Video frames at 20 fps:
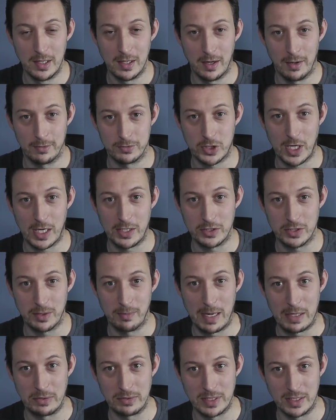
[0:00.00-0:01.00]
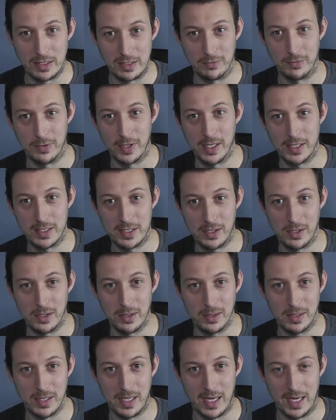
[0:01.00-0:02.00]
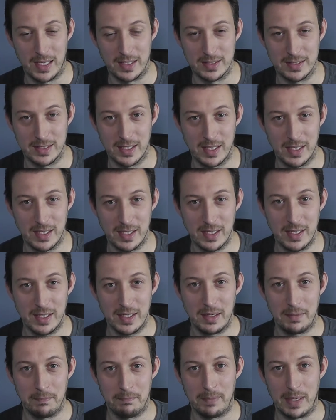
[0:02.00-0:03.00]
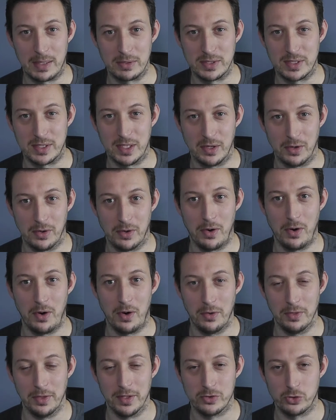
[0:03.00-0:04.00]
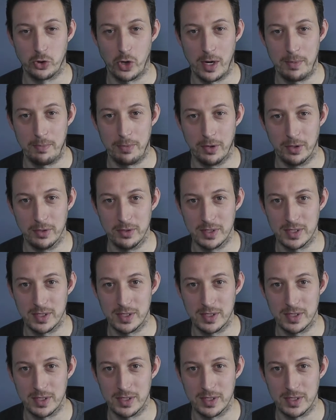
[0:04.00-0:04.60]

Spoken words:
I've changed the mounting to vertical and mounted it on the tripod.